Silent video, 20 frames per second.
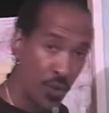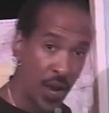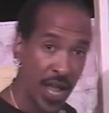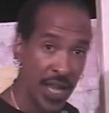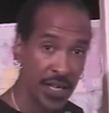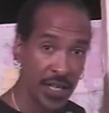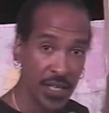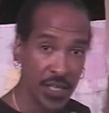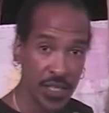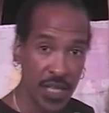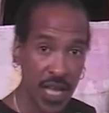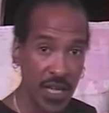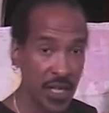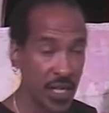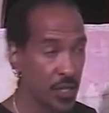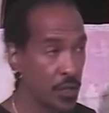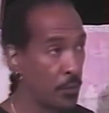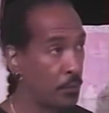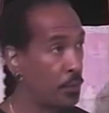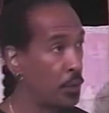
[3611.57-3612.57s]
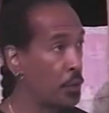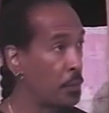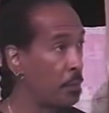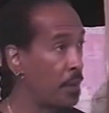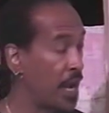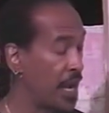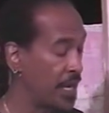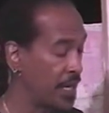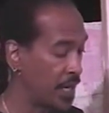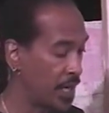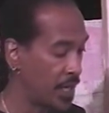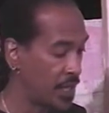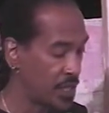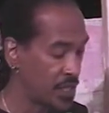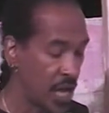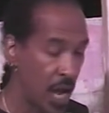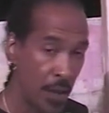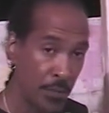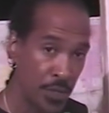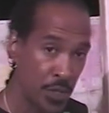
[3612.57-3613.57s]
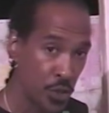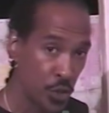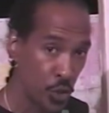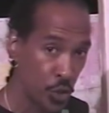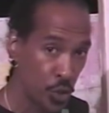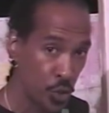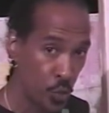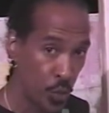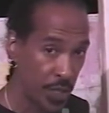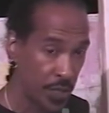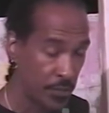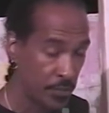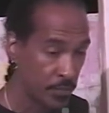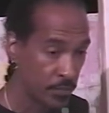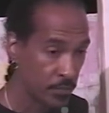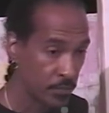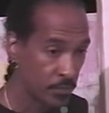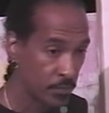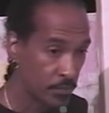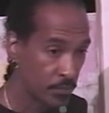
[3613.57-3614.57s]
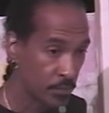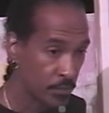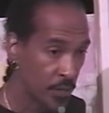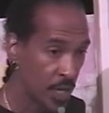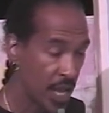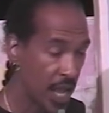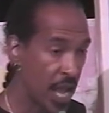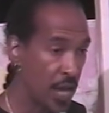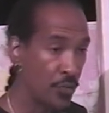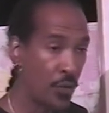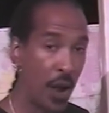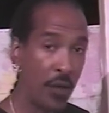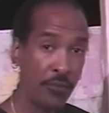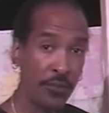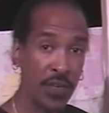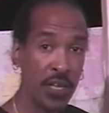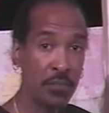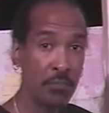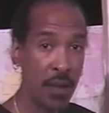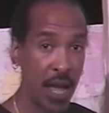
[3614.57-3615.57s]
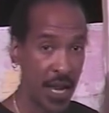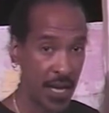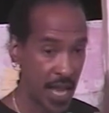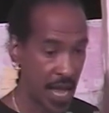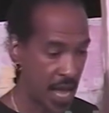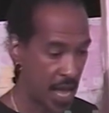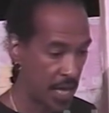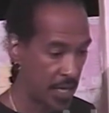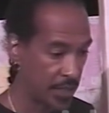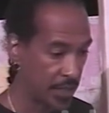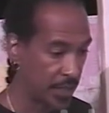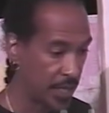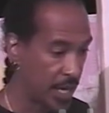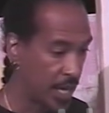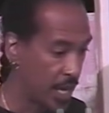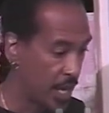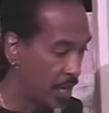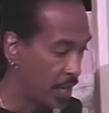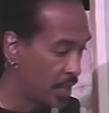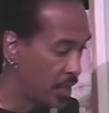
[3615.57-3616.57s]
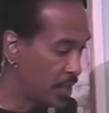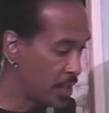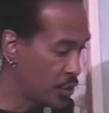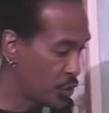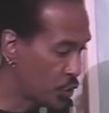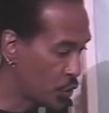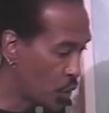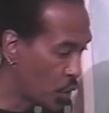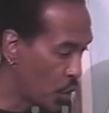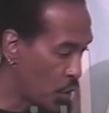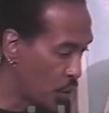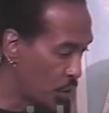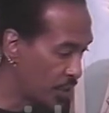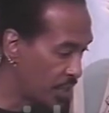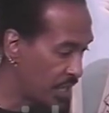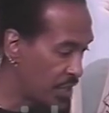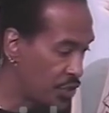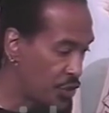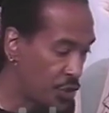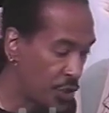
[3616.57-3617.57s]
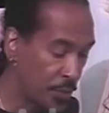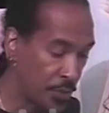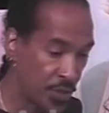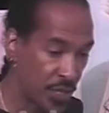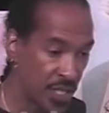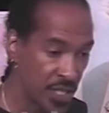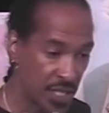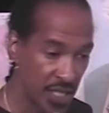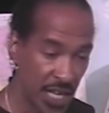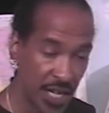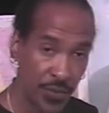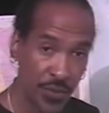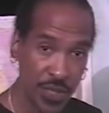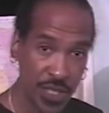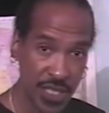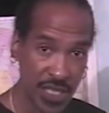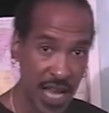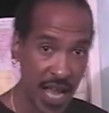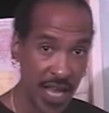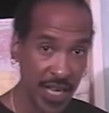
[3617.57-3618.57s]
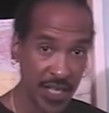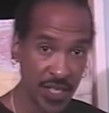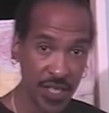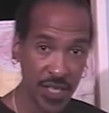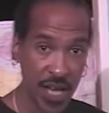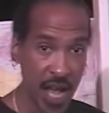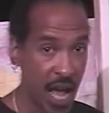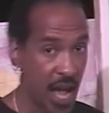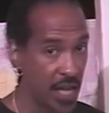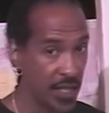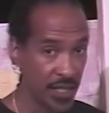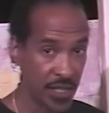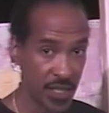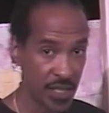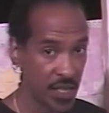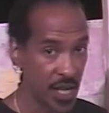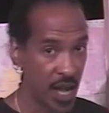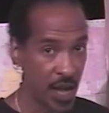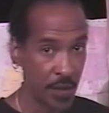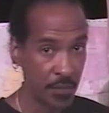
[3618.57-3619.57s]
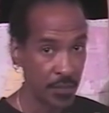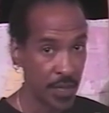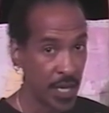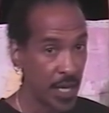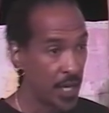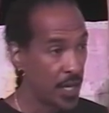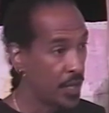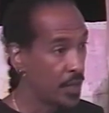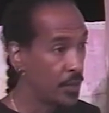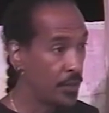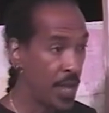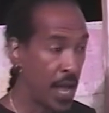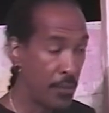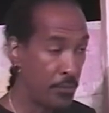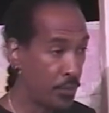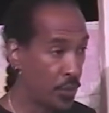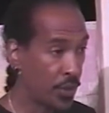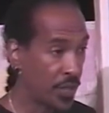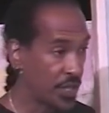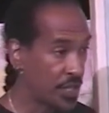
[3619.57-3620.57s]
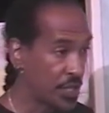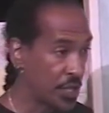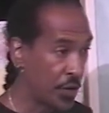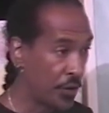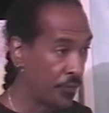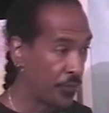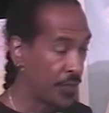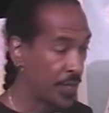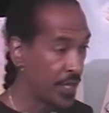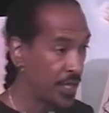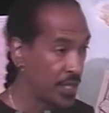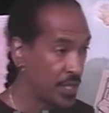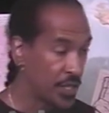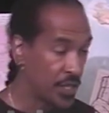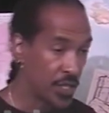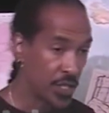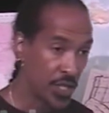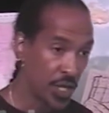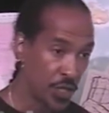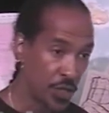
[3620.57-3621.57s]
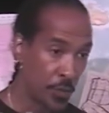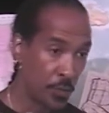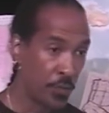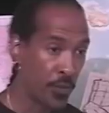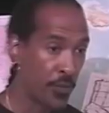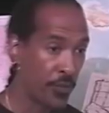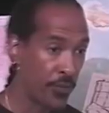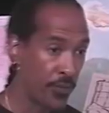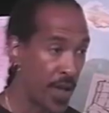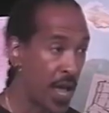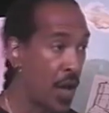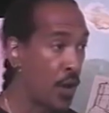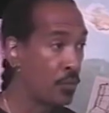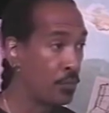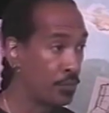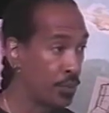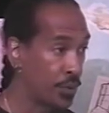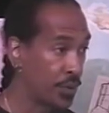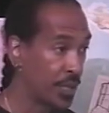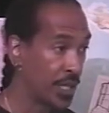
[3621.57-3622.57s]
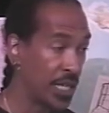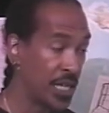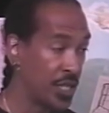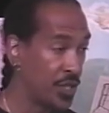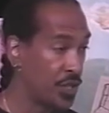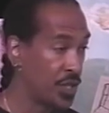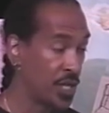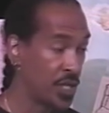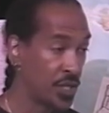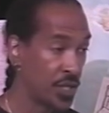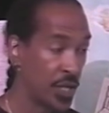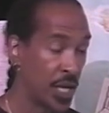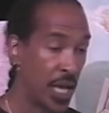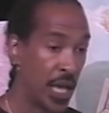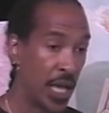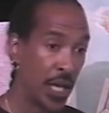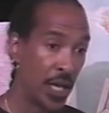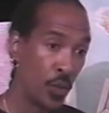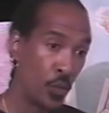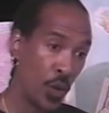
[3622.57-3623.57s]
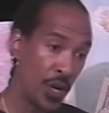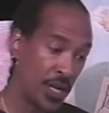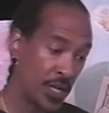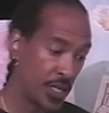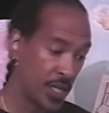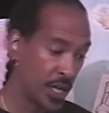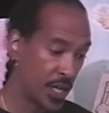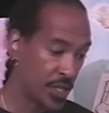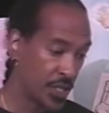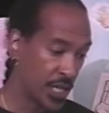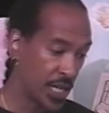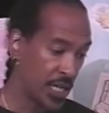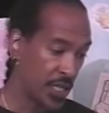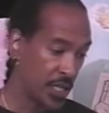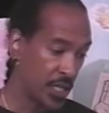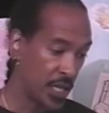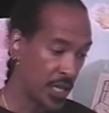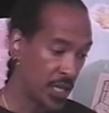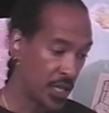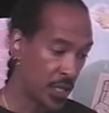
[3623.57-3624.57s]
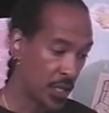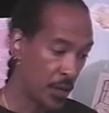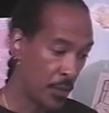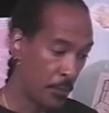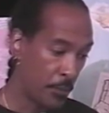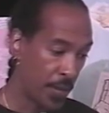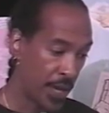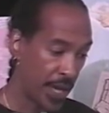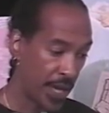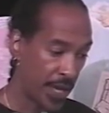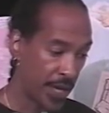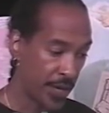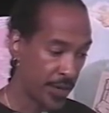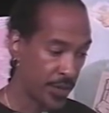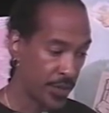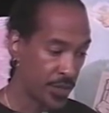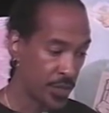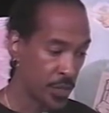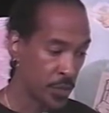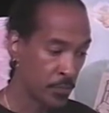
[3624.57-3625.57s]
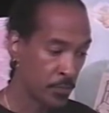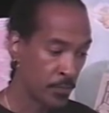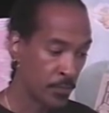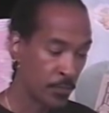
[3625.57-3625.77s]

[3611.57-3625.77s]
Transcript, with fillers: writings. And there's a book by uh, Thomas Goodwin and Rafiq Bilal. It's called Egyptian Sacred Science and Al-Islam. That book itself is such a profound book. It just, what it does, it, it compares